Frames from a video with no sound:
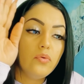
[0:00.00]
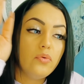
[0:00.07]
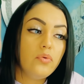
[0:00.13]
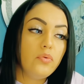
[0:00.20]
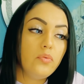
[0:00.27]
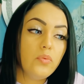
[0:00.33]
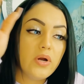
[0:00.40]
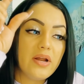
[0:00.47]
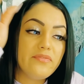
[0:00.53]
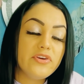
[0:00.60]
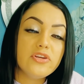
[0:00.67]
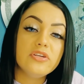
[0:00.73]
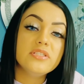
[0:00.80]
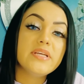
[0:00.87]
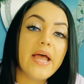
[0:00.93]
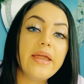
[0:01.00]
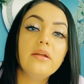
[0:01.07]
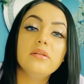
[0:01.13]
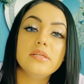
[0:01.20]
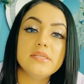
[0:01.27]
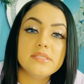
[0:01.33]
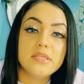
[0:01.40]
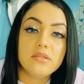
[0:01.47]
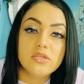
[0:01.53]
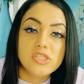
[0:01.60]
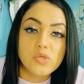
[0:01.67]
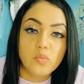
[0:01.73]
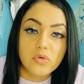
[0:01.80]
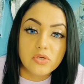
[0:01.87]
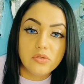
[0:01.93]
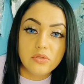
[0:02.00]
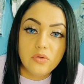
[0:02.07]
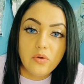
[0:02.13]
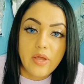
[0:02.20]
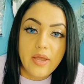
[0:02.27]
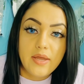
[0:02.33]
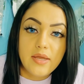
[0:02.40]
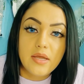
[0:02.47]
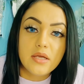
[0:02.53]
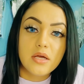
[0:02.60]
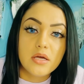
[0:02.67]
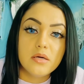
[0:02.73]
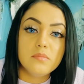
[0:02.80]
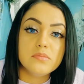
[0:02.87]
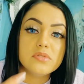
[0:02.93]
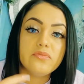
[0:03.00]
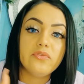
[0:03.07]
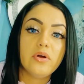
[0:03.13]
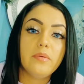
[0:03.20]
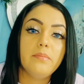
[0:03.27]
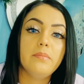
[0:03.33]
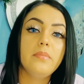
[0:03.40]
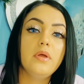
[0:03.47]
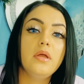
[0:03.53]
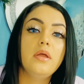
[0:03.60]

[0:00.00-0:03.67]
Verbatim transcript: whatever your title is in this world, okay? It comes from